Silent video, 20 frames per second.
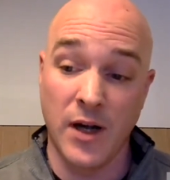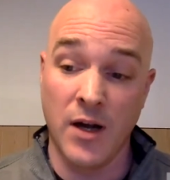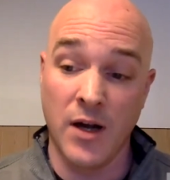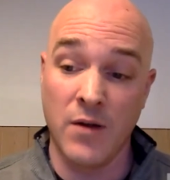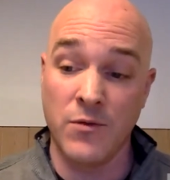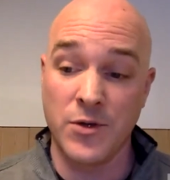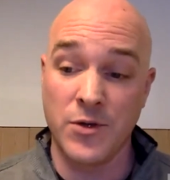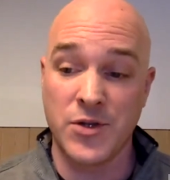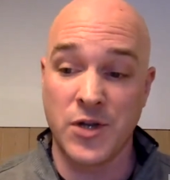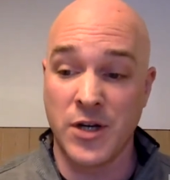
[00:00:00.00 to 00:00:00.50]

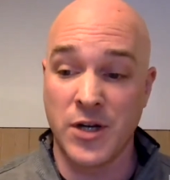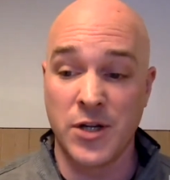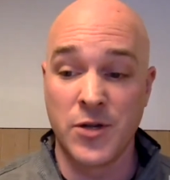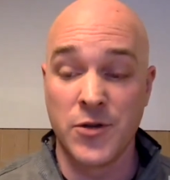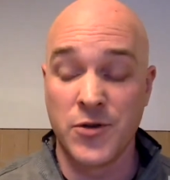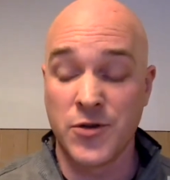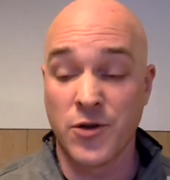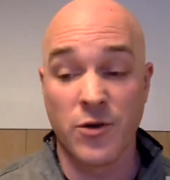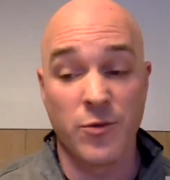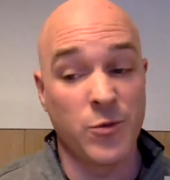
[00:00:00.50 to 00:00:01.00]
We're starting a
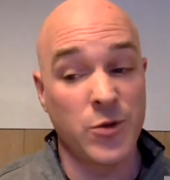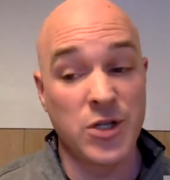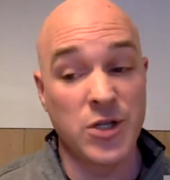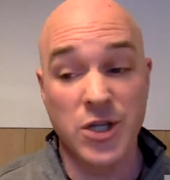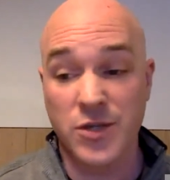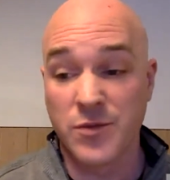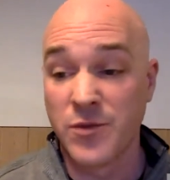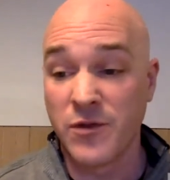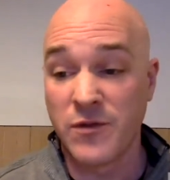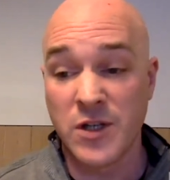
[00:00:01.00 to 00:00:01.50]
user group. We
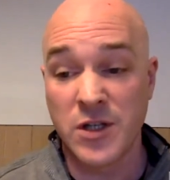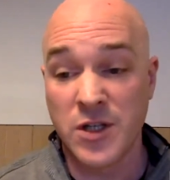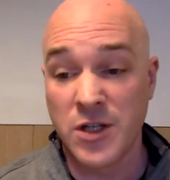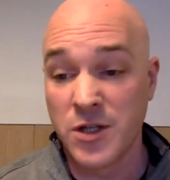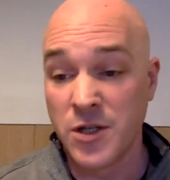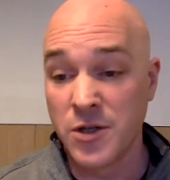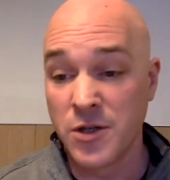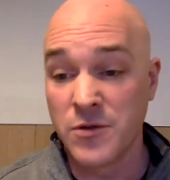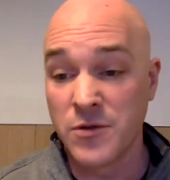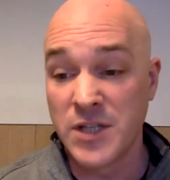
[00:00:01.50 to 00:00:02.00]
just moved into
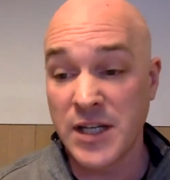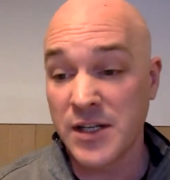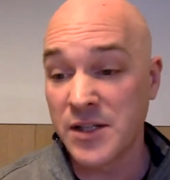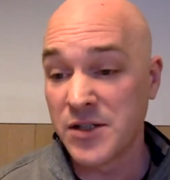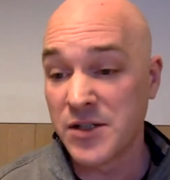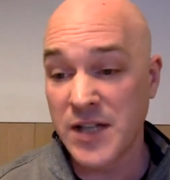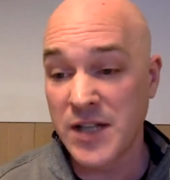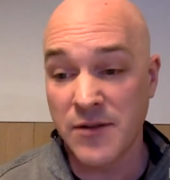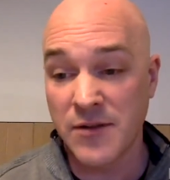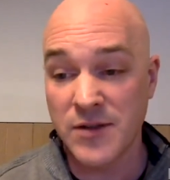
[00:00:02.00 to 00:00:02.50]
new digs
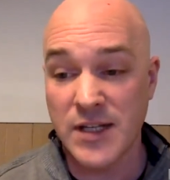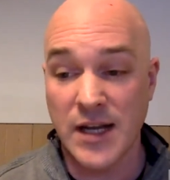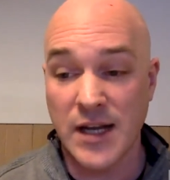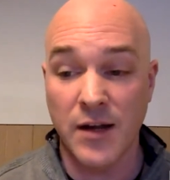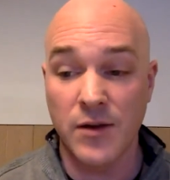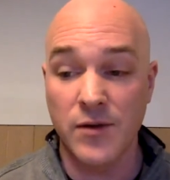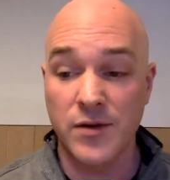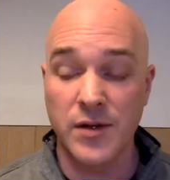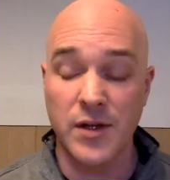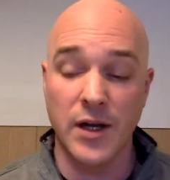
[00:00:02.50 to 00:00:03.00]

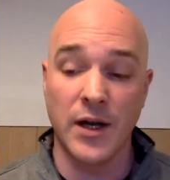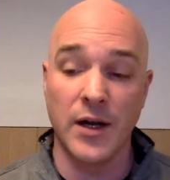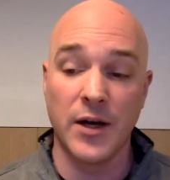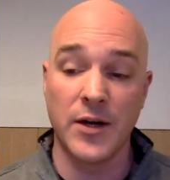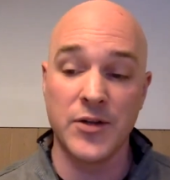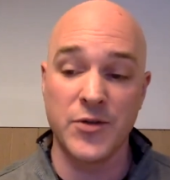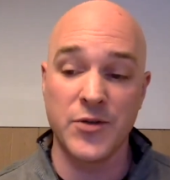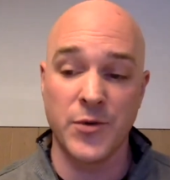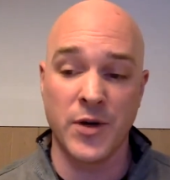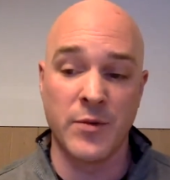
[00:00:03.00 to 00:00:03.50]
downtown.
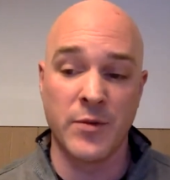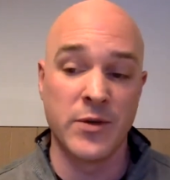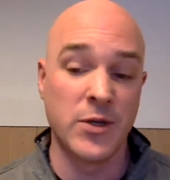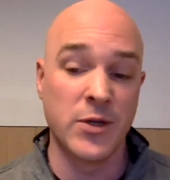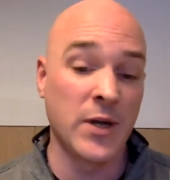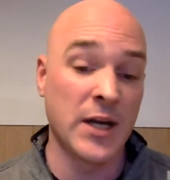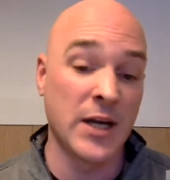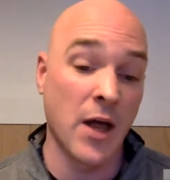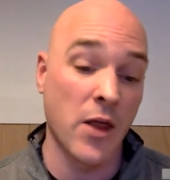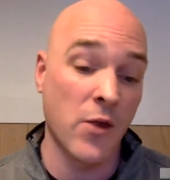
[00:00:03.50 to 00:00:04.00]
So we're going to be
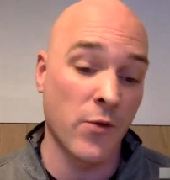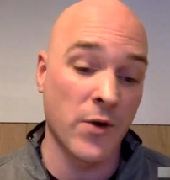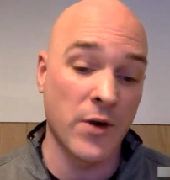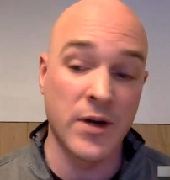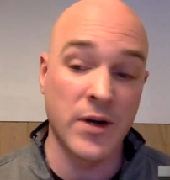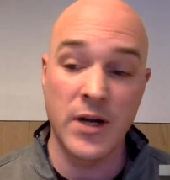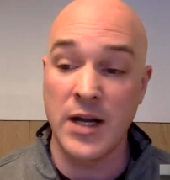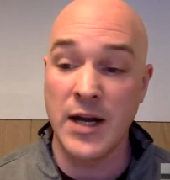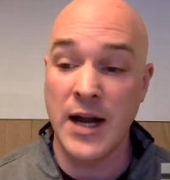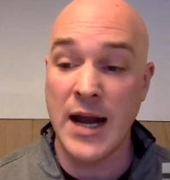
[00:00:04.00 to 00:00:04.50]
doing another
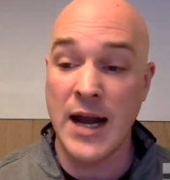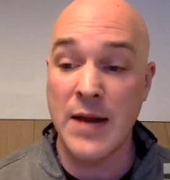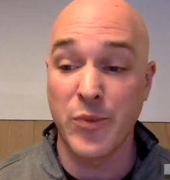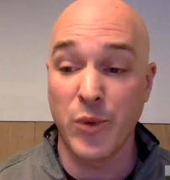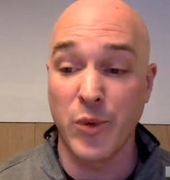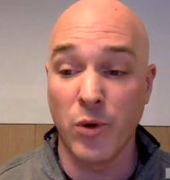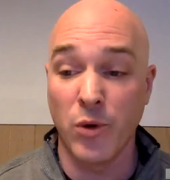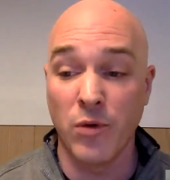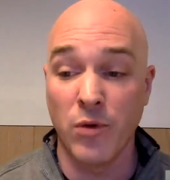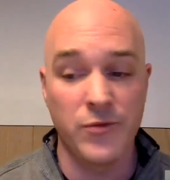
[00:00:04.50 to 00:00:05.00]
one in
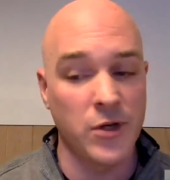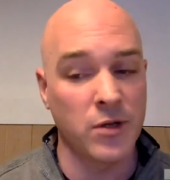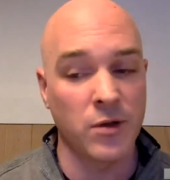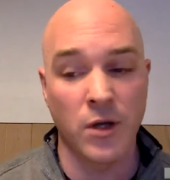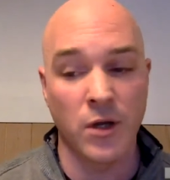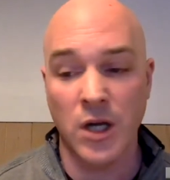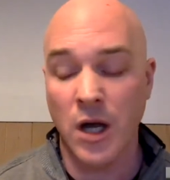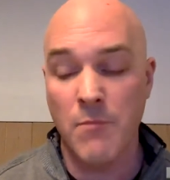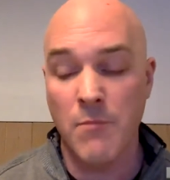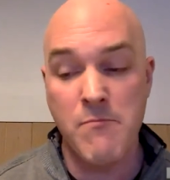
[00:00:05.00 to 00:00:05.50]
April. You can
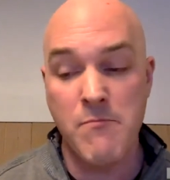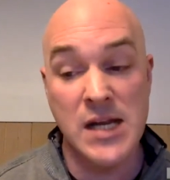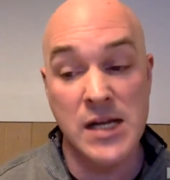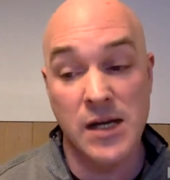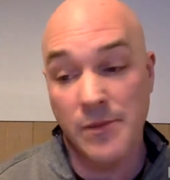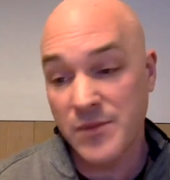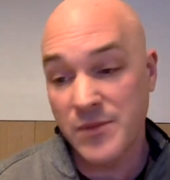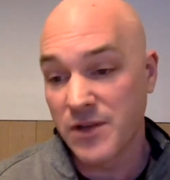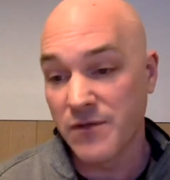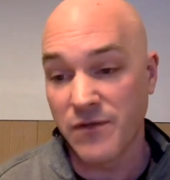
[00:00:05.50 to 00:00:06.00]
look on
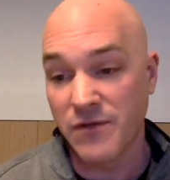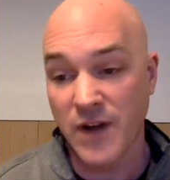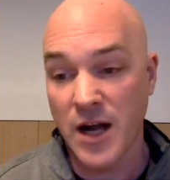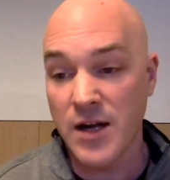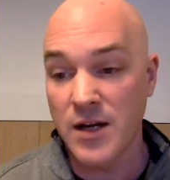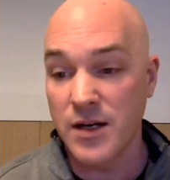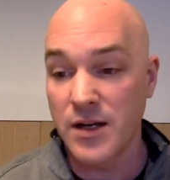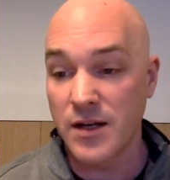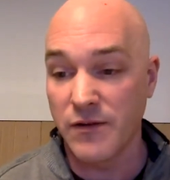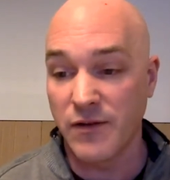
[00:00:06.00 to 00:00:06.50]
Meetup to
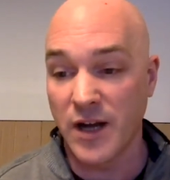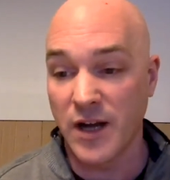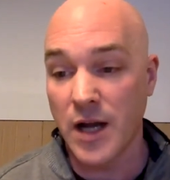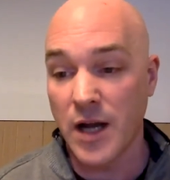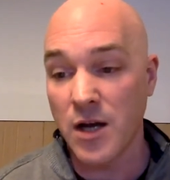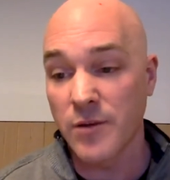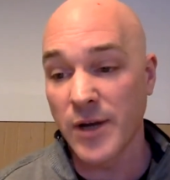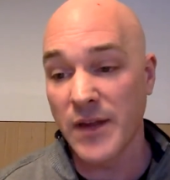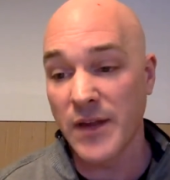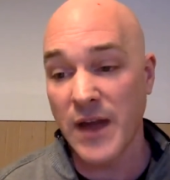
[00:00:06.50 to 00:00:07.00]
find out
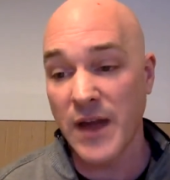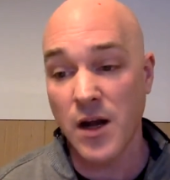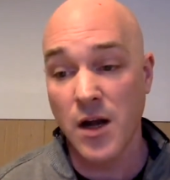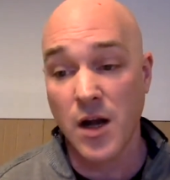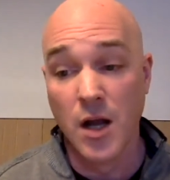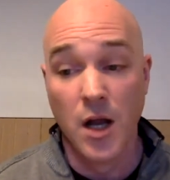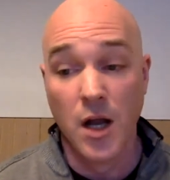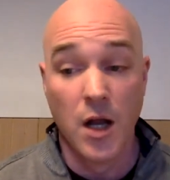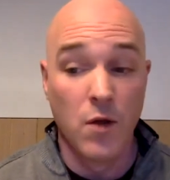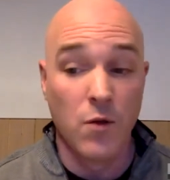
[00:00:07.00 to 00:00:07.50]
about
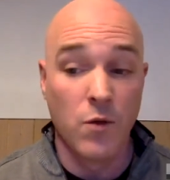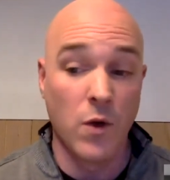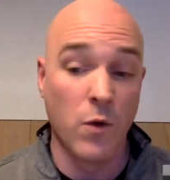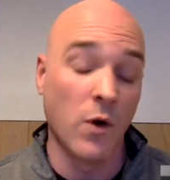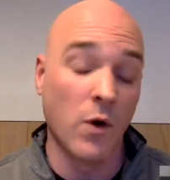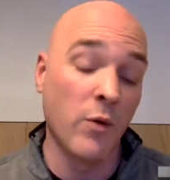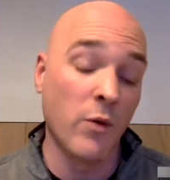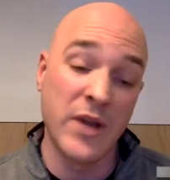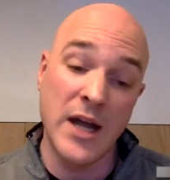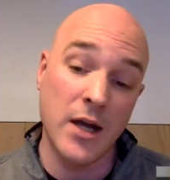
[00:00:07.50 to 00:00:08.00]
that. We
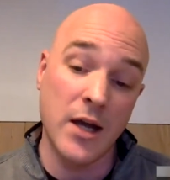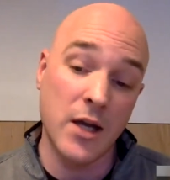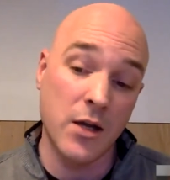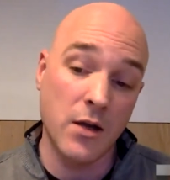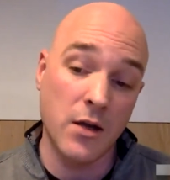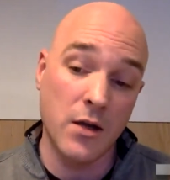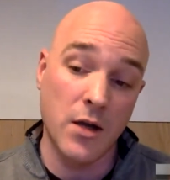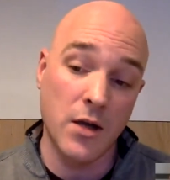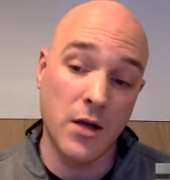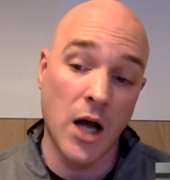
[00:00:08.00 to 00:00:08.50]
will be at
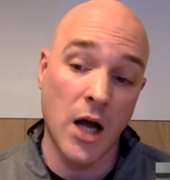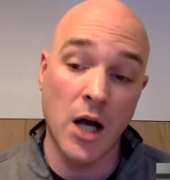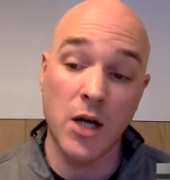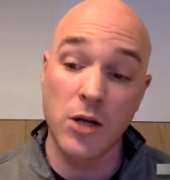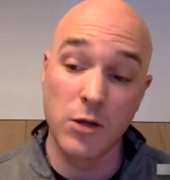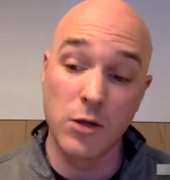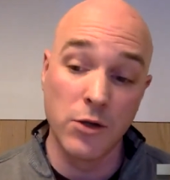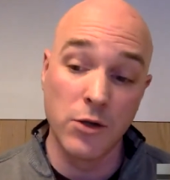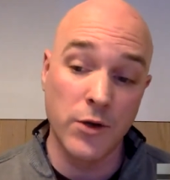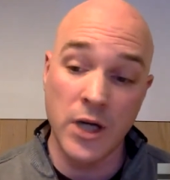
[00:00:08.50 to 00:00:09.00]

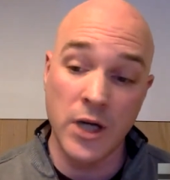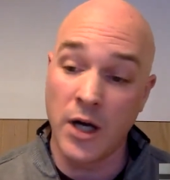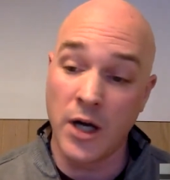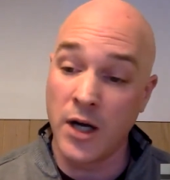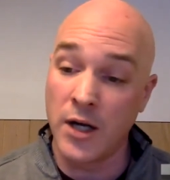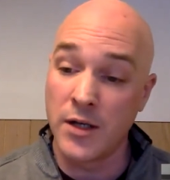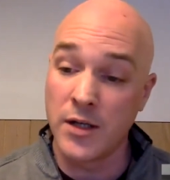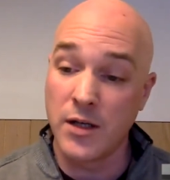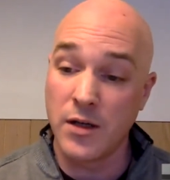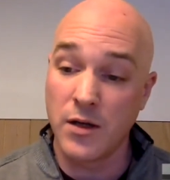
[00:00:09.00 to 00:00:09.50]

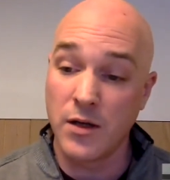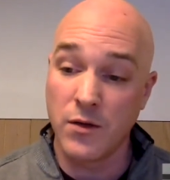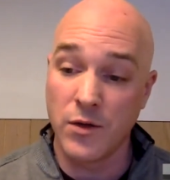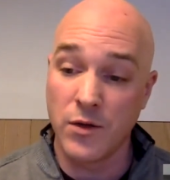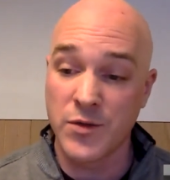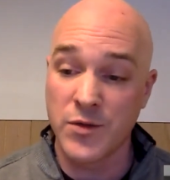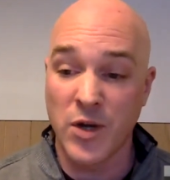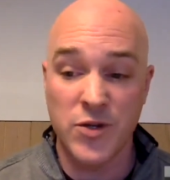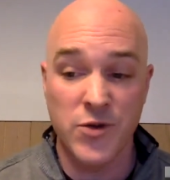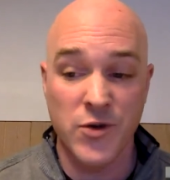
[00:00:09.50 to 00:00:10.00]
GlueCon. We're
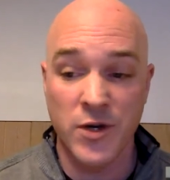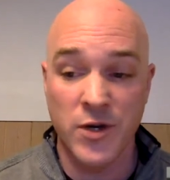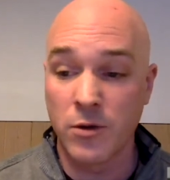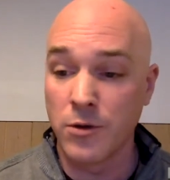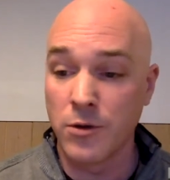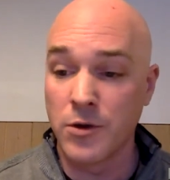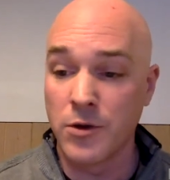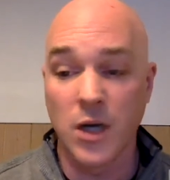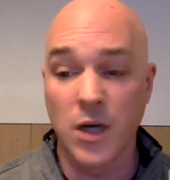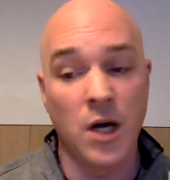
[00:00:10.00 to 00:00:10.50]
sponsoring
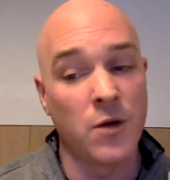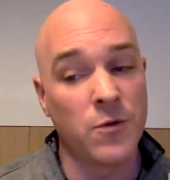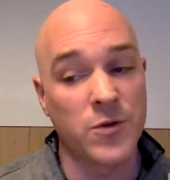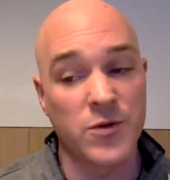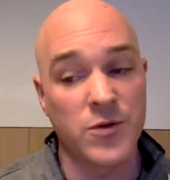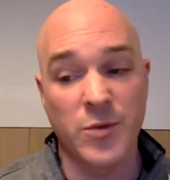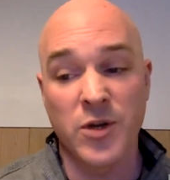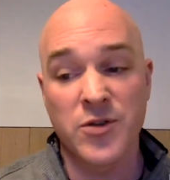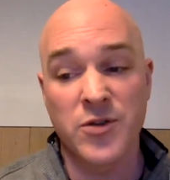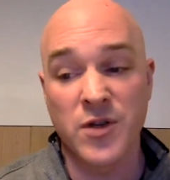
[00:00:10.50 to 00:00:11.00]
GlueCon. We're
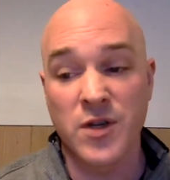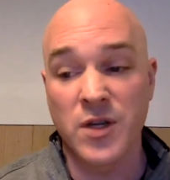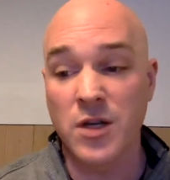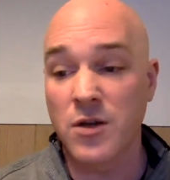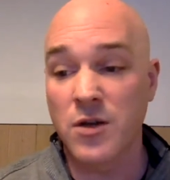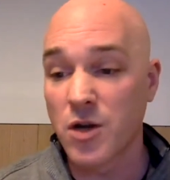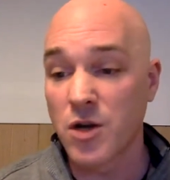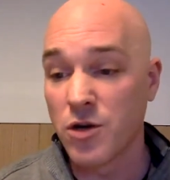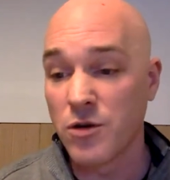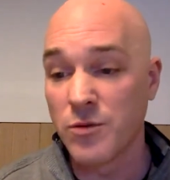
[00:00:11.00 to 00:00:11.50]
sponsoring
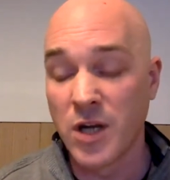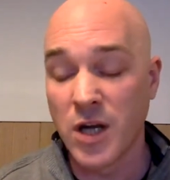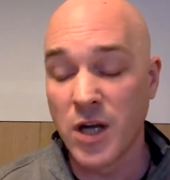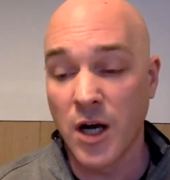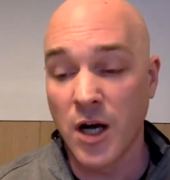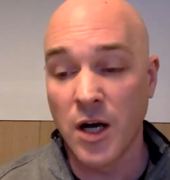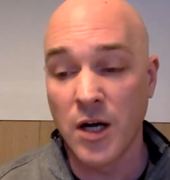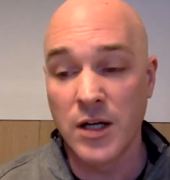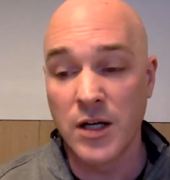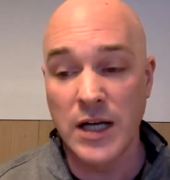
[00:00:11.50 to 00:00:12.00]

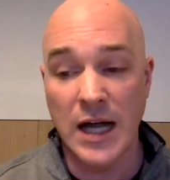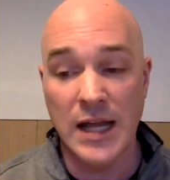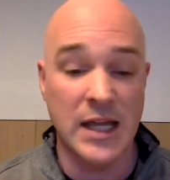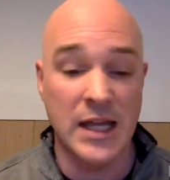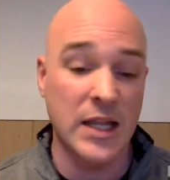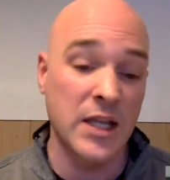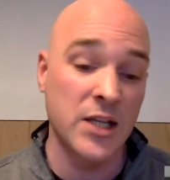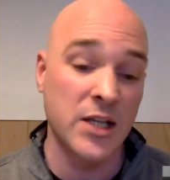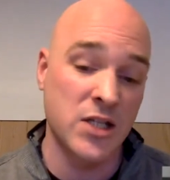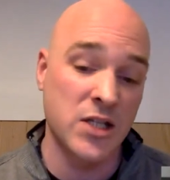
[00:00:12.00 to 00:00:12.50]
KubeCon. I
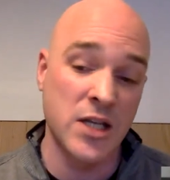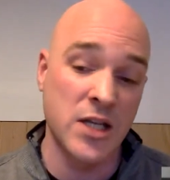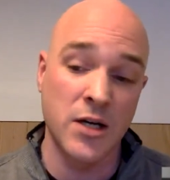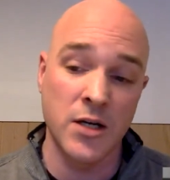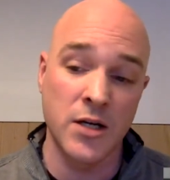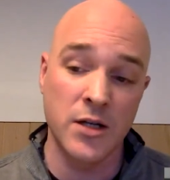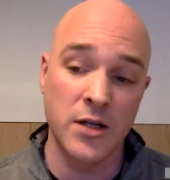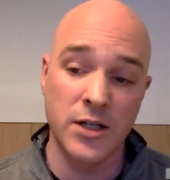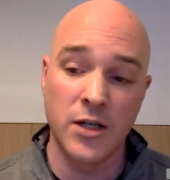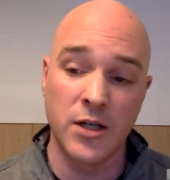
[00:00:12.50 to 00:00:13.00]
think this year,